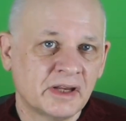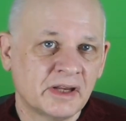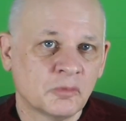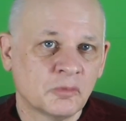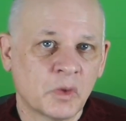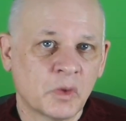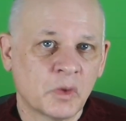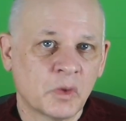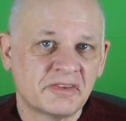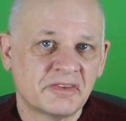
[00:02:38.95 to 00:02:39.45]

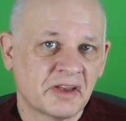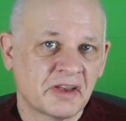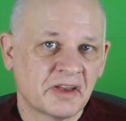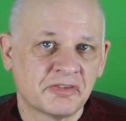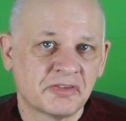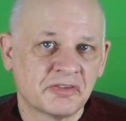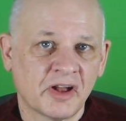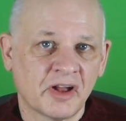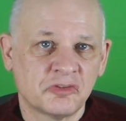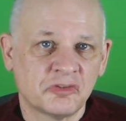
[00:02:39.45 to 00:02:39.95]
weekday
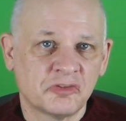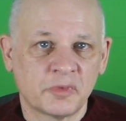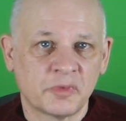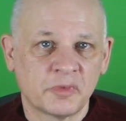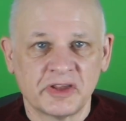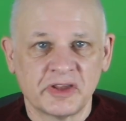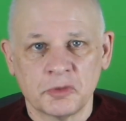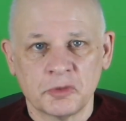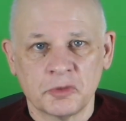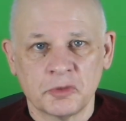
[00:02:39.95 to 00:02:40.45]
flights within
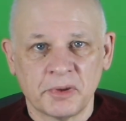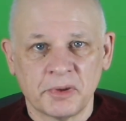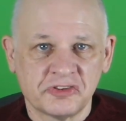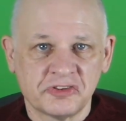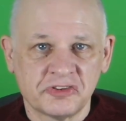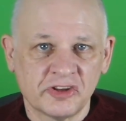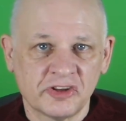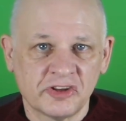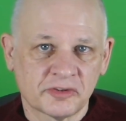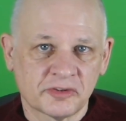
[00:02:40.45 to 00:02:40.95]
your budget,